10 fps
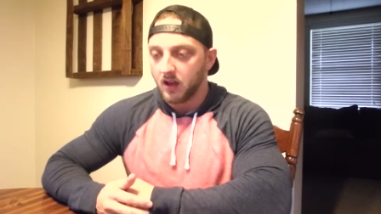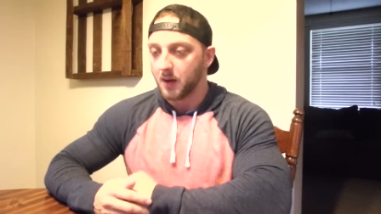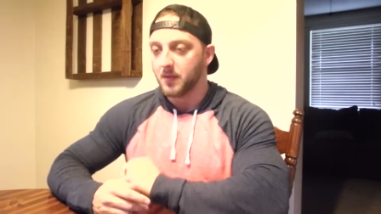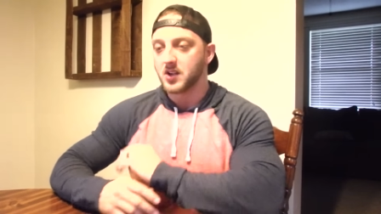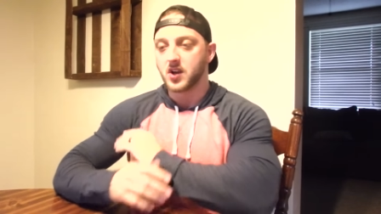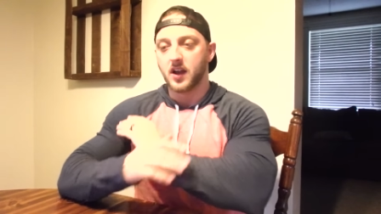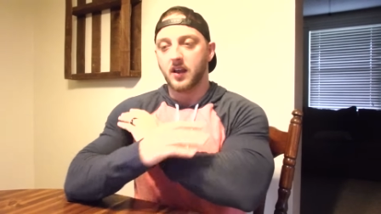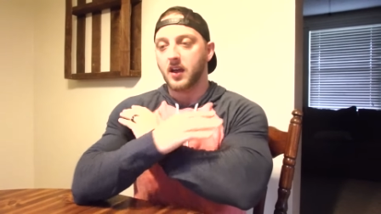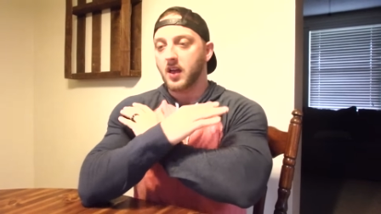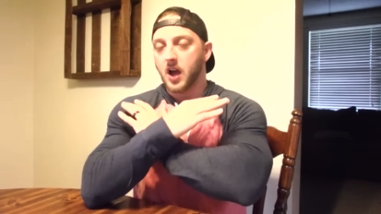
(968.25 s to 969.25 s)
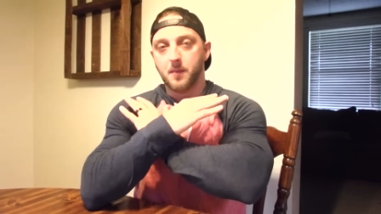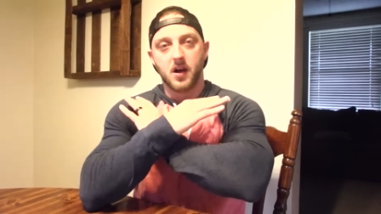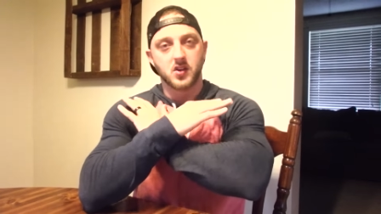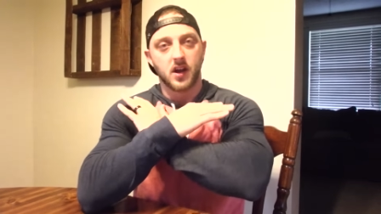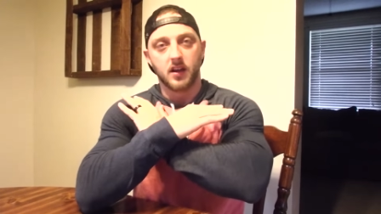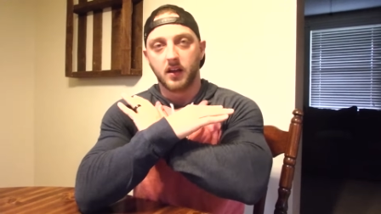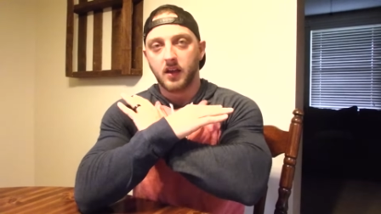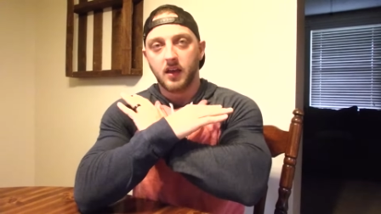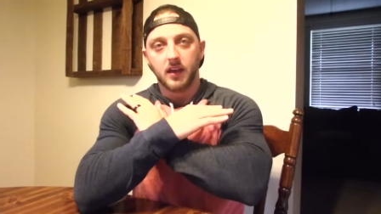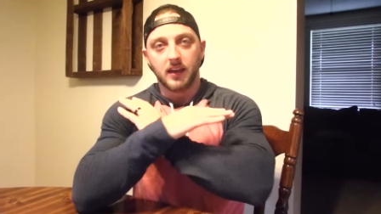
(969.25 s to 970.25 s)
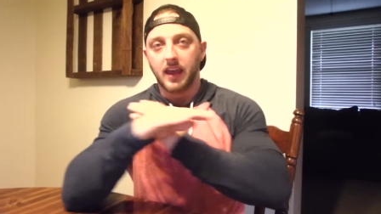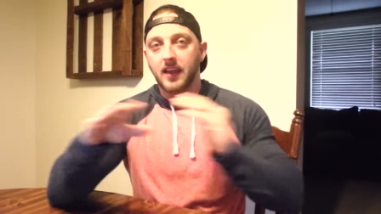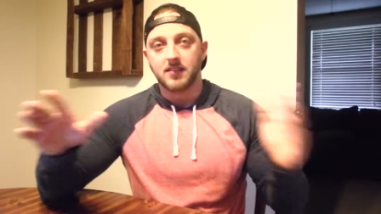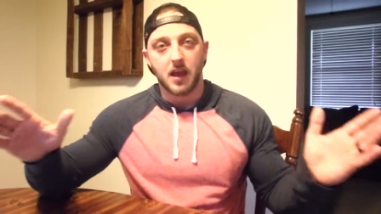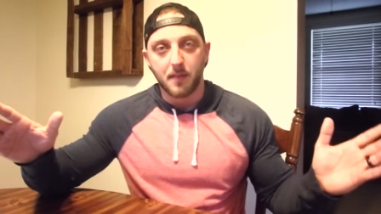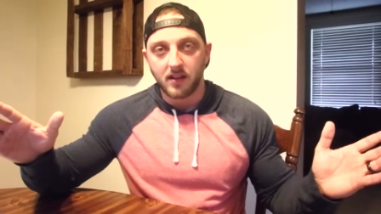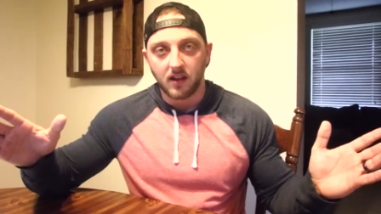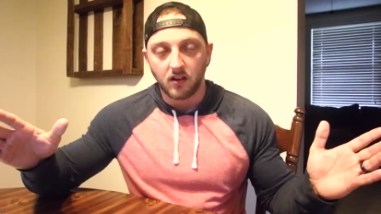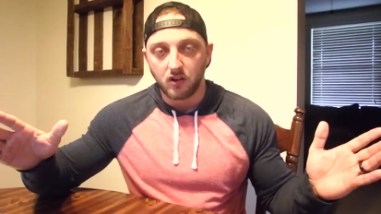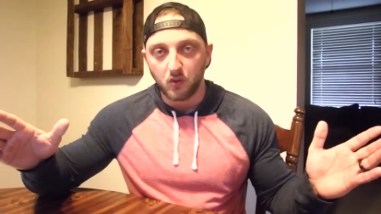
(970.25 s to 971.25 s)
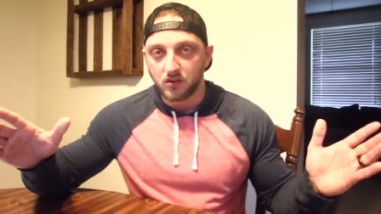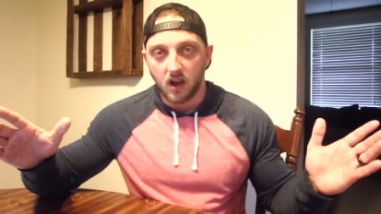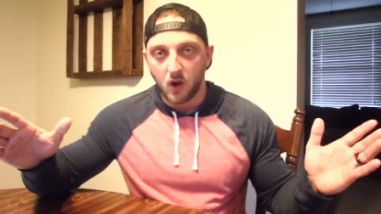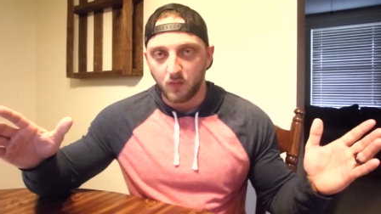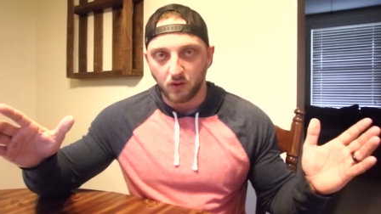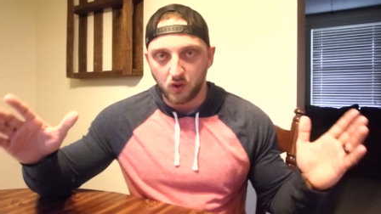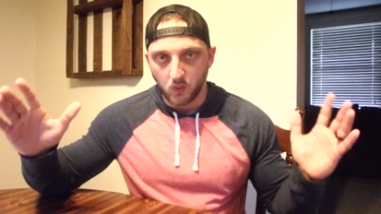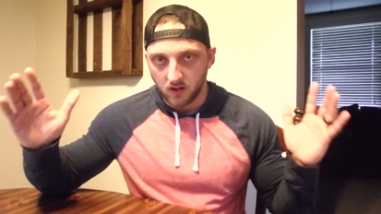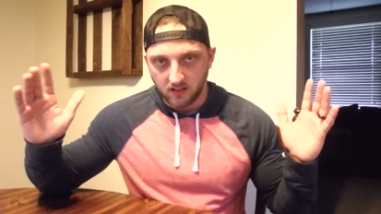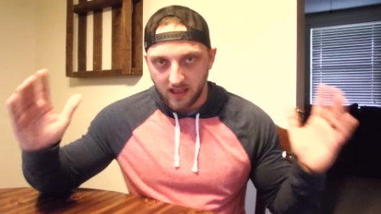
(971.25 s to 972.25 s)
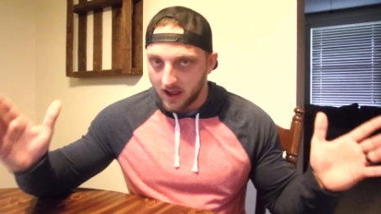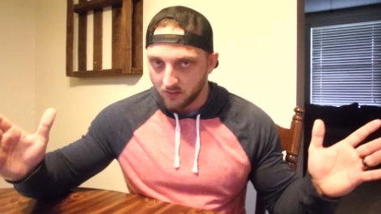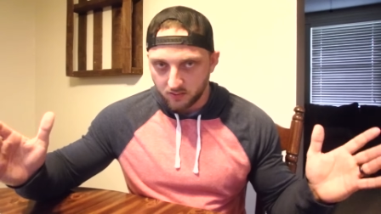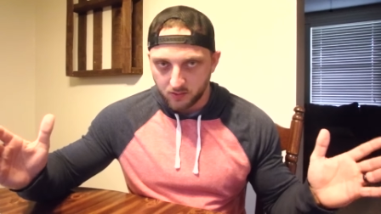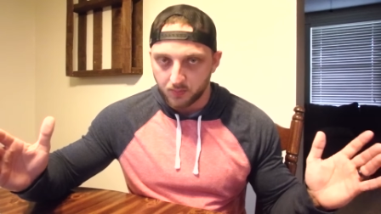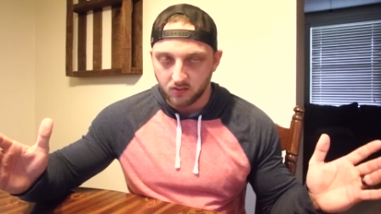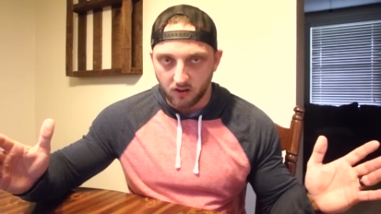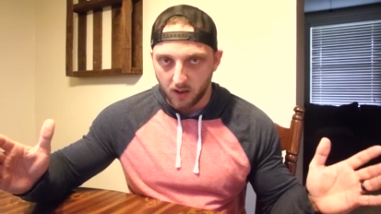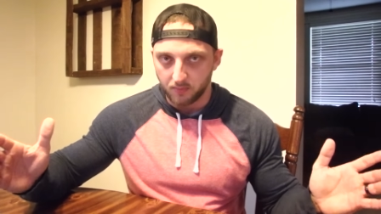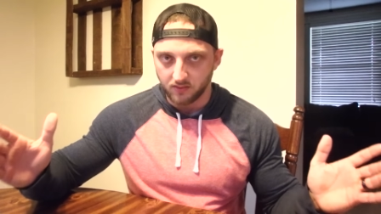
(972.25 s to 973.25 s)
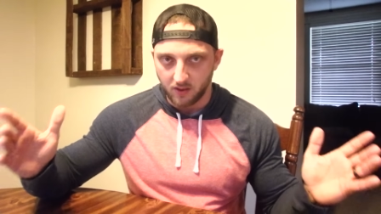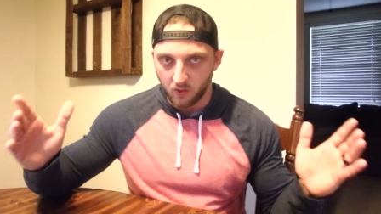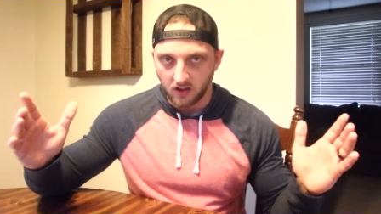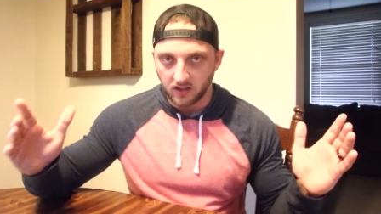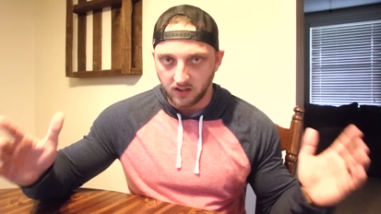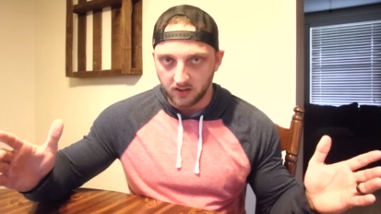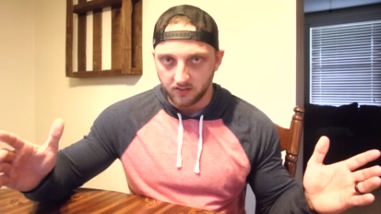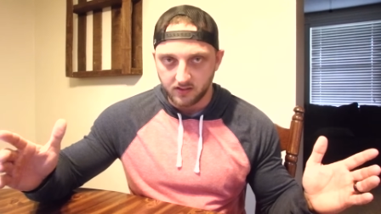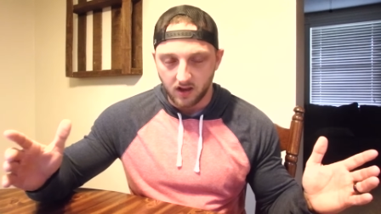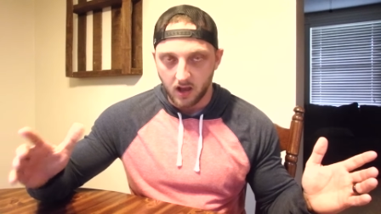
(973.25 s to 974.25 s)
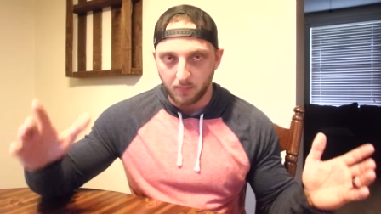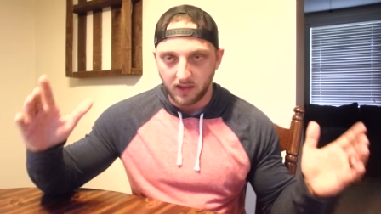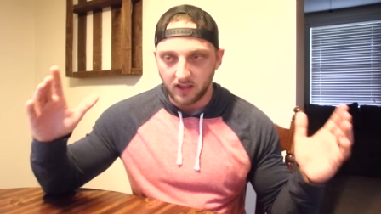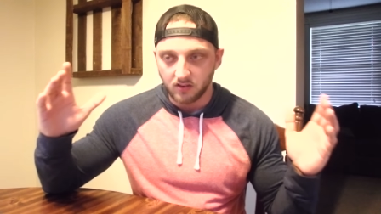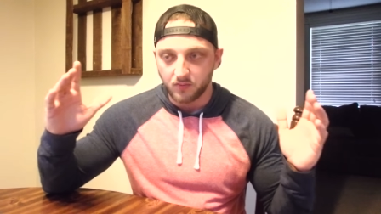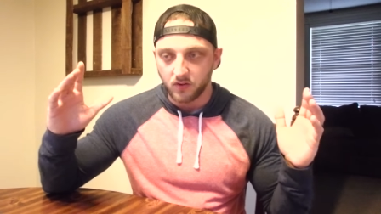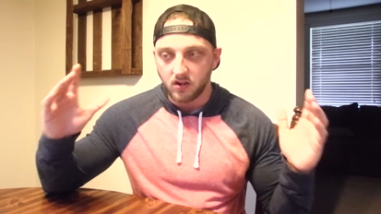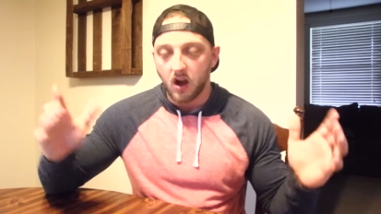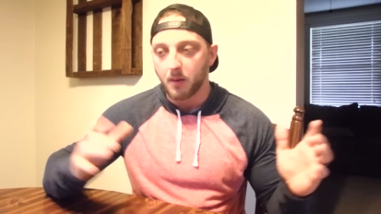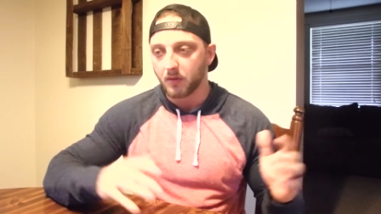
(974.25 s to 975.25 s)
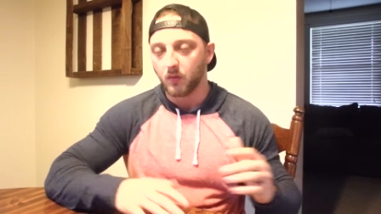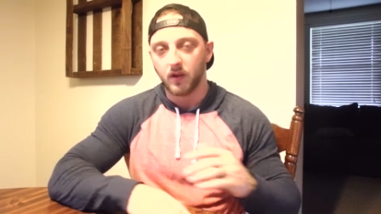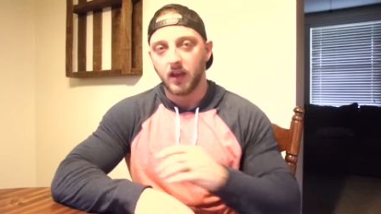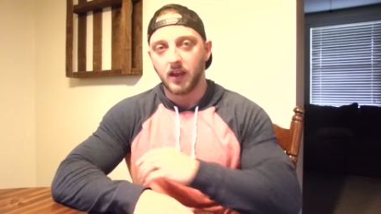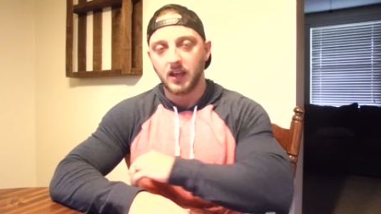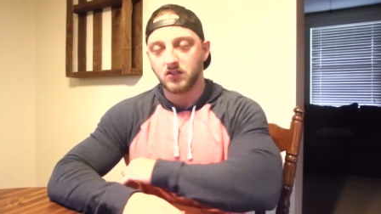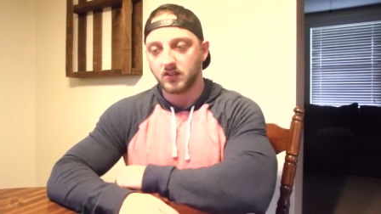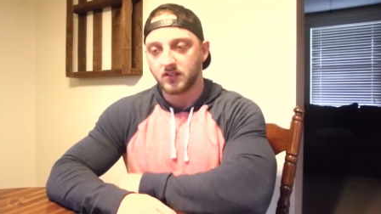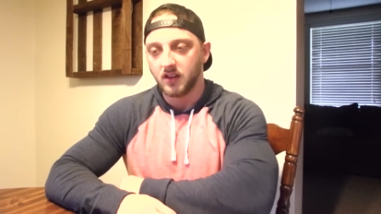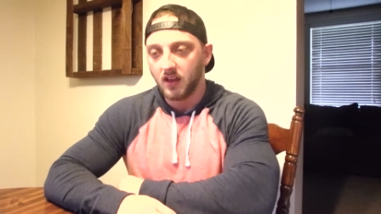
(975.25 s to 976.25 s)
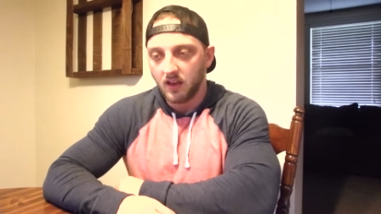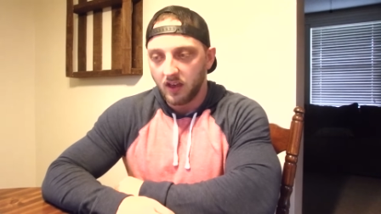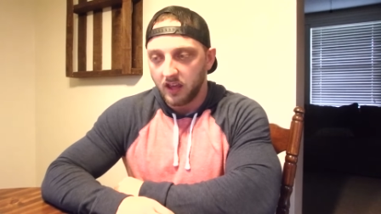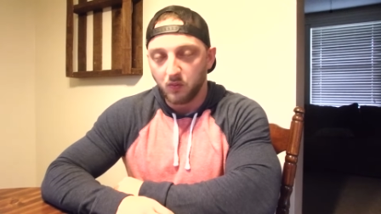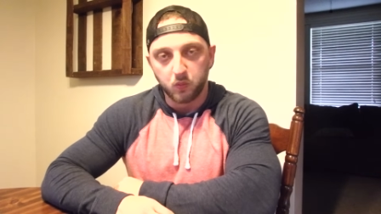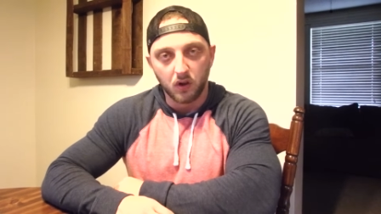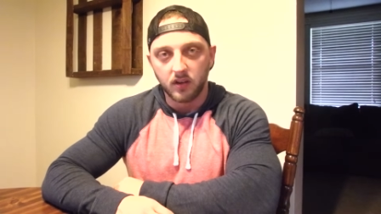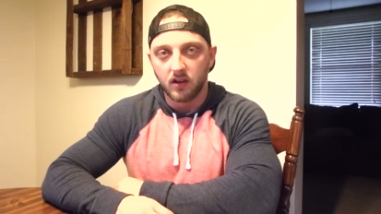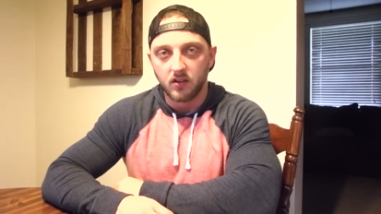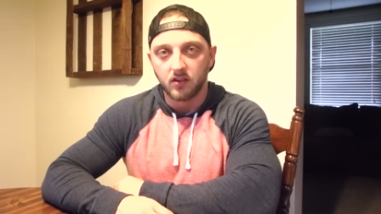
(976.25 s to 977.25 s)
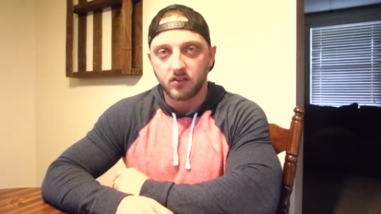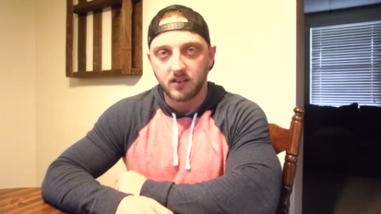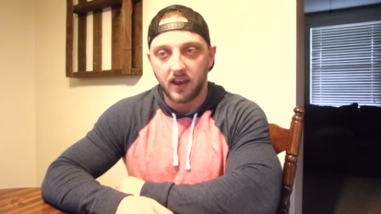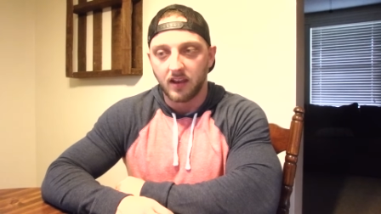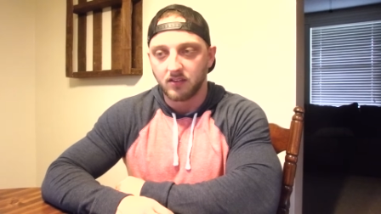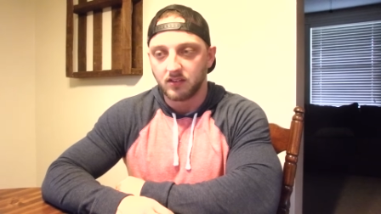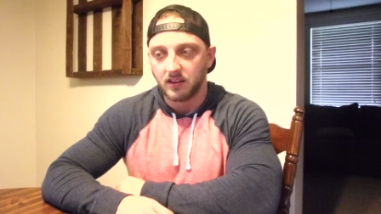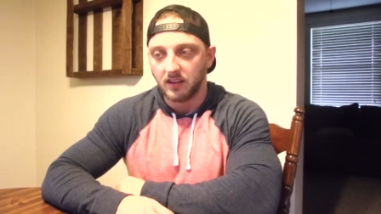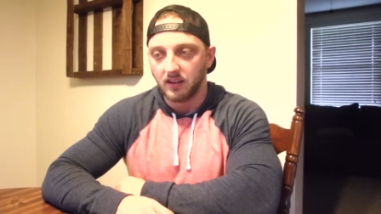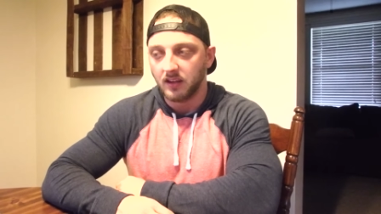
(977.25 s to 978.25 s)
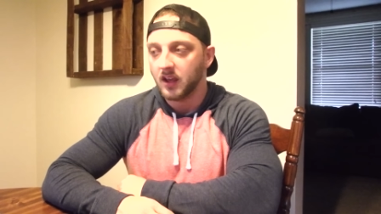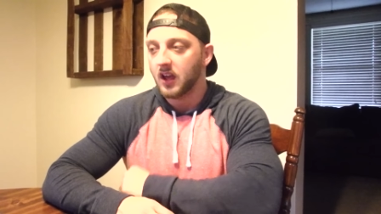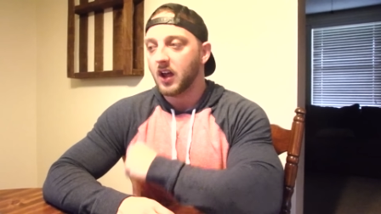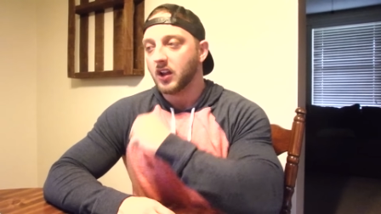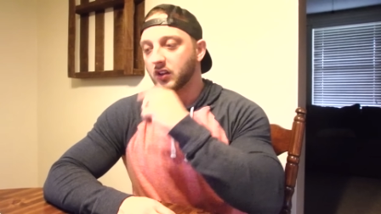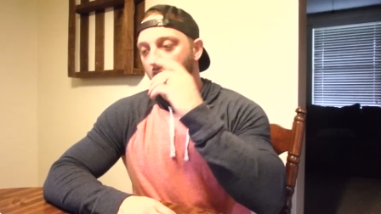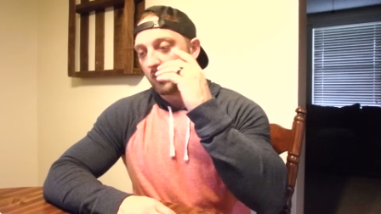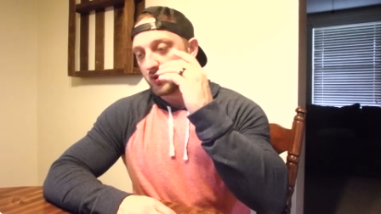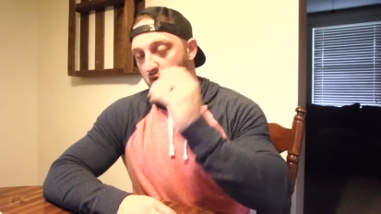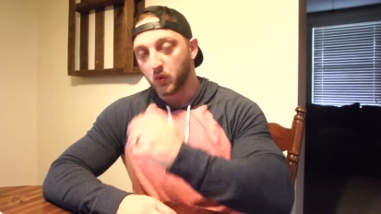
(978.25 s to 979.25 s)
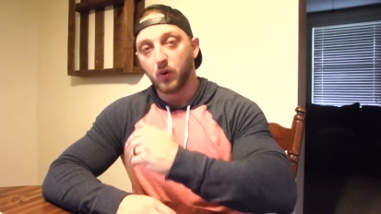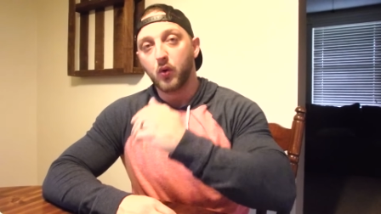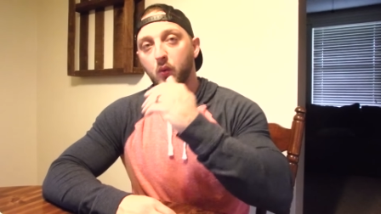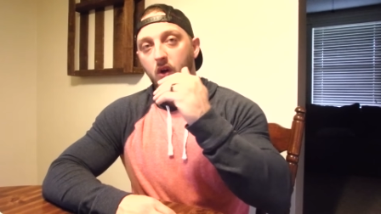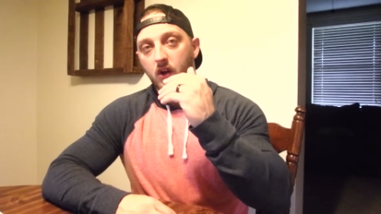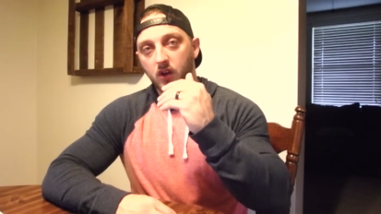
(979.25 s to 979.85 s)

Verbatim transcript: I'm not trying to get his name out there. The dude's got over 200,000 subscribers in a year's time. He is phenomenal, and he really understands the true